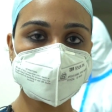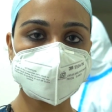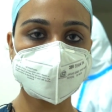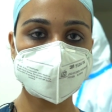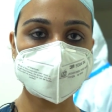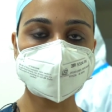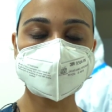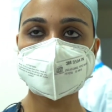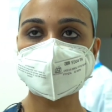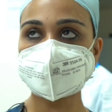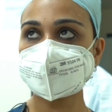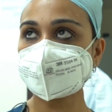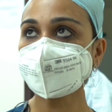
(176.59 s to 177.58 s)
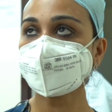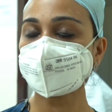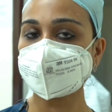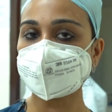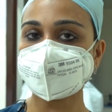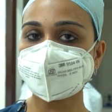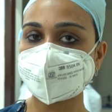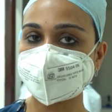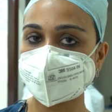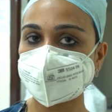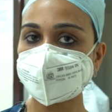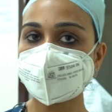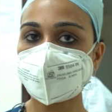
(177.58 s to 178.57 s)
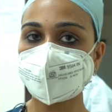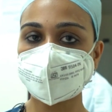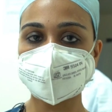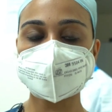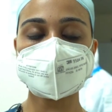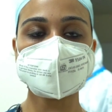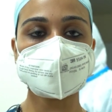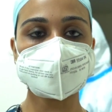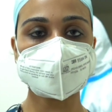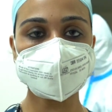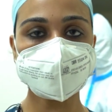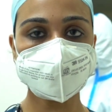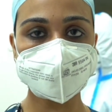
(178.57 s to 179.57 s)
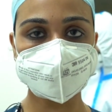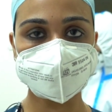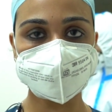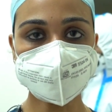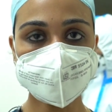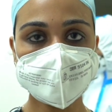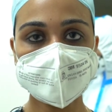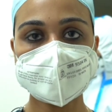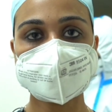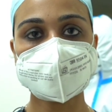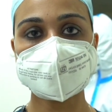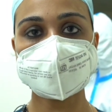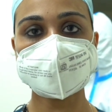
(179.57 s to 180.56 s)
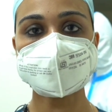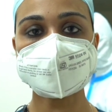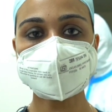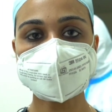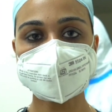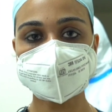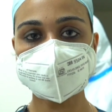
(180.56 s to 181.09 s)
As we can see, we have maintained our OT in a negative pressure. The AHU is